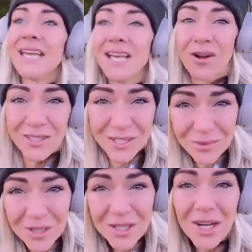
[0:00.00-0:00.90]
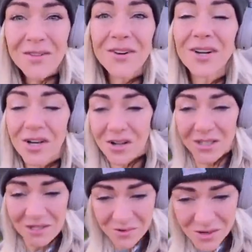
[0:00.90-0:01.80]
and also recover and
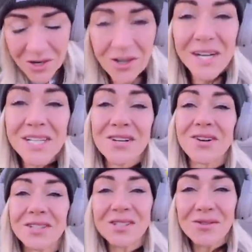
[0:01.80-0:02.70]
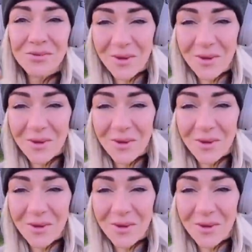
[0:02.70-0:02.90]
also nourish and also